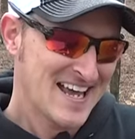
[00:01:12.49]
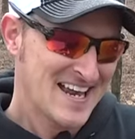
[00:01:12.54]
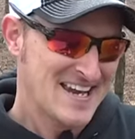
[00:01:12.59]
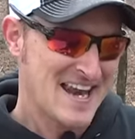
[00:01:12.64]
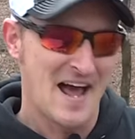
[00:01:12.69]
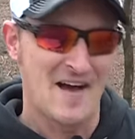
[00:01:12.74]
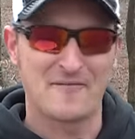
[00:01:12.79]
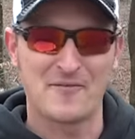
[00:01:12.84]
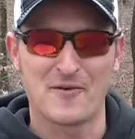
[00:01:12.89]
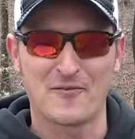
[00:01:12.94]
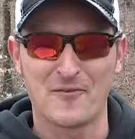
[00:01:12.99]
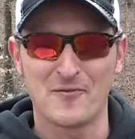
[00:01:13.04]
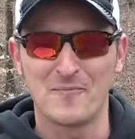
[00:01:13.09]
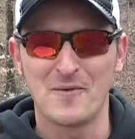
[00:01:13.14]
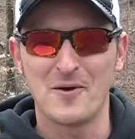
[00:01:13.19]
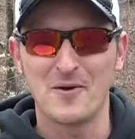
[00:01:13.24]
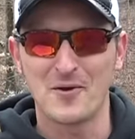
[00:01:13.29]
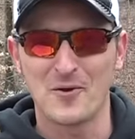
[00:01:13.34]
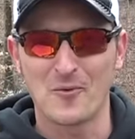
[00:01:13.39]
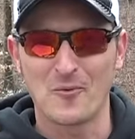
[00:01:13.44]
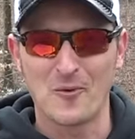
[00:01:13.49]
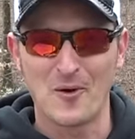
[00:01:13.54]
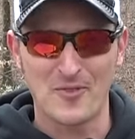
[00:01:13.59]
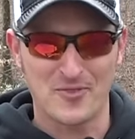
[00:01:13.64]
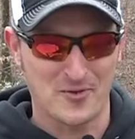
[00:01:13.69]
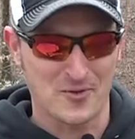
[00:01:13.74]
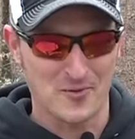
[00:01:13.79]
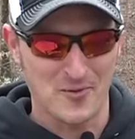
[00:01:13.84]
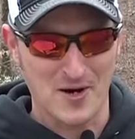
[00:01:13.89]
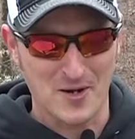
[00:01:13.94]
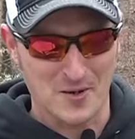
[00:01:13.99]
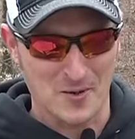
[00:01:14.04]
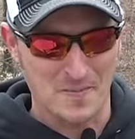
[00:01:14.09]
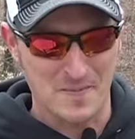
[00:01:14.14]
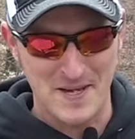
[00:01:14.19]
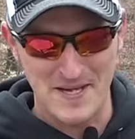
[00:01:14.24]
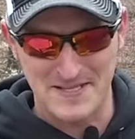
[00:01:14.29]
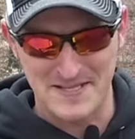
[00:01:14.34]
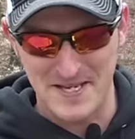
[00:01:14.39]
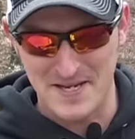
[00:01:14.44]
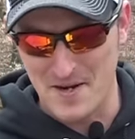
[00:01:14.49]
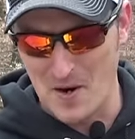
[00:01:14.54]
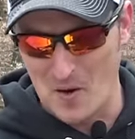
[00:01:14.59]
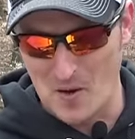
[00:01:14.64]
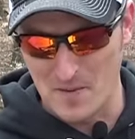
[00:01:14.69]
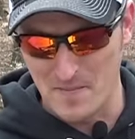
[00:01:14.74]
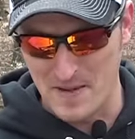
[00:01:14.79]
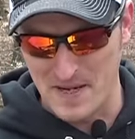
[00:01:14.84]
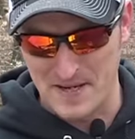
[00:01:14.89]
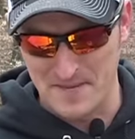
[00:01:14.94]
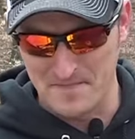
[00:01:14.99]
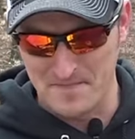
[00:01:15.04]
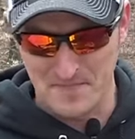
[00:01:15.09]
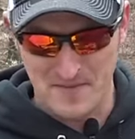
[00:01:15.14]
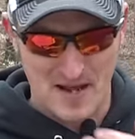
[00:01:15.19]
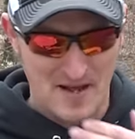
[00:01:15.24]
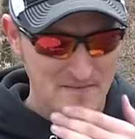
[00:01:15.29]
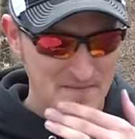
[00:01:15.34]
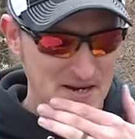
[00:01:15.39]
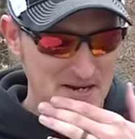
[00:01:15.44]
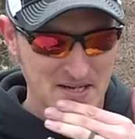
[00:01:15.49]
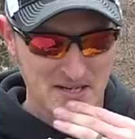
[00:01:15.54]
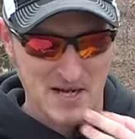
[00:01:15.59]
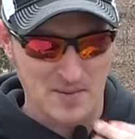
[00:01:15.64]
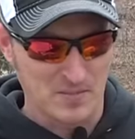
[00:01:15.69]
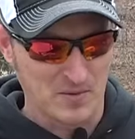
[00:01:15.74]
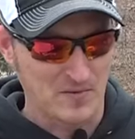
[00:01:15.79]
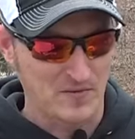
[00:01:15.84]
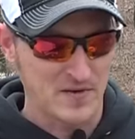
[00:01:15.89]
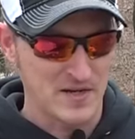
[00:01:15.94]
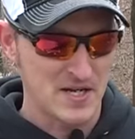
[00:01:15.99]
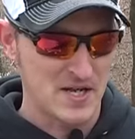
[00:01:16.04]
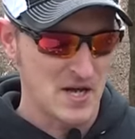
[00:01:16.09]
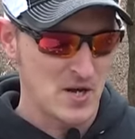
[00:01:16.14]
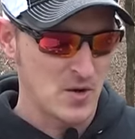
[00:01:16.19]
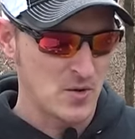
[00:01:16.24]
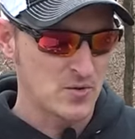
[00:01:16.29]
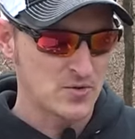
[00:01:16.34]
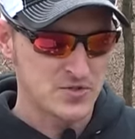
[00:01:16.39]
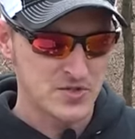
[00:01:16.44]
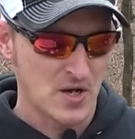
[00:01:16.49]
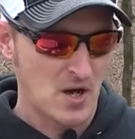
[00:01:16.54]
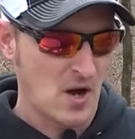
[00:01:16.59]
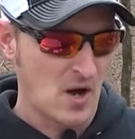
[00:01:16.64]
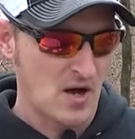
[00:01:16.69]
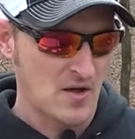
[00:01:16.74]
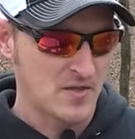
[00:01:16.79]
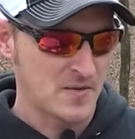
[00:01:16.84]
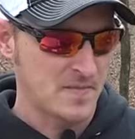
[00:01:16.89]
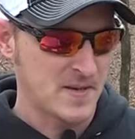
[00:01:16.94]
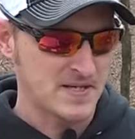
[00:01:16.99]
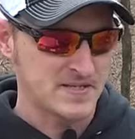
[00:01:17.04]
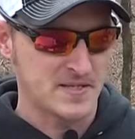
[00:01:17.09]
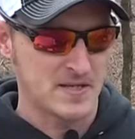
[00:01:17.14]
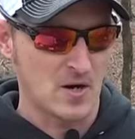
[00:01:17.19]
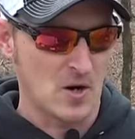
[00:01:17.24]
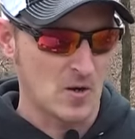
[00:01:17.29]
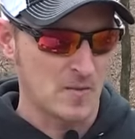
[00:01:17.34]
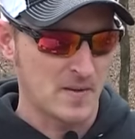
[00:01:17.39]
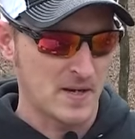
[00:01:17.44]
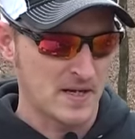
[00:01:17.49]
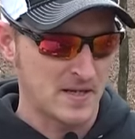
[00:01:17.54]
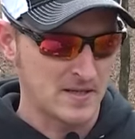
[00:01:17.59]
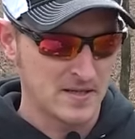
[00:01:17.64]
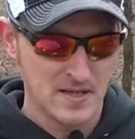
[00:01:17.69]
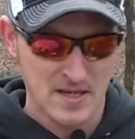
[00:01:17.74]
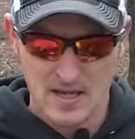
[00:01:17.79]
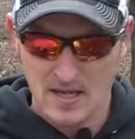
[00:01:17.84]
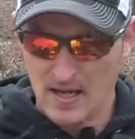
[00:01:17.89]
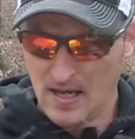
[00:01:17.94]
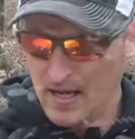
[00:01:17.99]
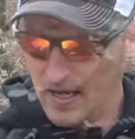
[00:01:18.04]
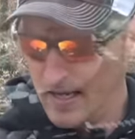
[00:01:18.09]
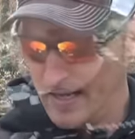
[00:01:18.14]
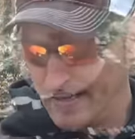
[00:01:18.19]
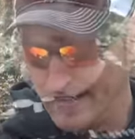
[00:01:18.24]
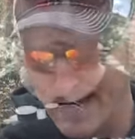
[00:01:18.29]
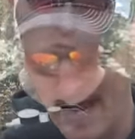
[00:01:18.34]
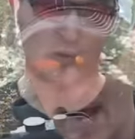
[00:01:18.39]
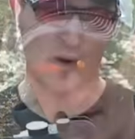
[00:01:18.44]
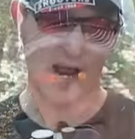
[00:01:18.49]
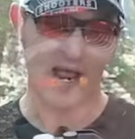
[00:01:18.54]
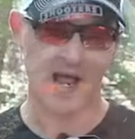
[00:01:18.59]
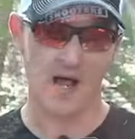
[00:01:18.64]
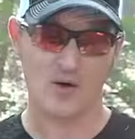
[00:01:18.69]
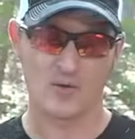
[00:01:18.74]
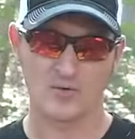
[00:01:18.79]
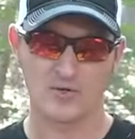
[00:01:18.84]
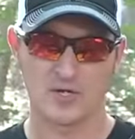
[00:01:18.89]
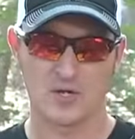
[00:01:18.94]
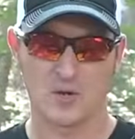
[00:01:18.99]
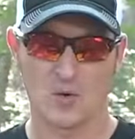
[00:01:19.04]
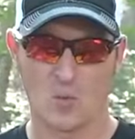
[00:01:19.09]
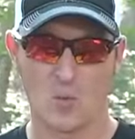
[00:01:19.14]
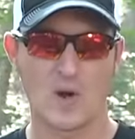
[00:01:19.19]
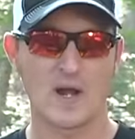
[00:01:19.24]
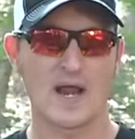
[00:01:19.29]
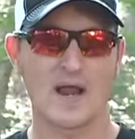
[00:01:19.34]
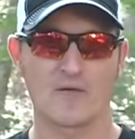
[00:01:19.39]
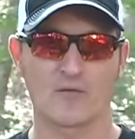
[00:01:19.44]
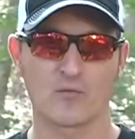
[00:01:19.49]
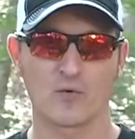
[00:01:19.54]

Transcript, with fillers: Now, if you're familiar with the regular PC carbine, I've made a couple of videos on the PC carbine down through the years,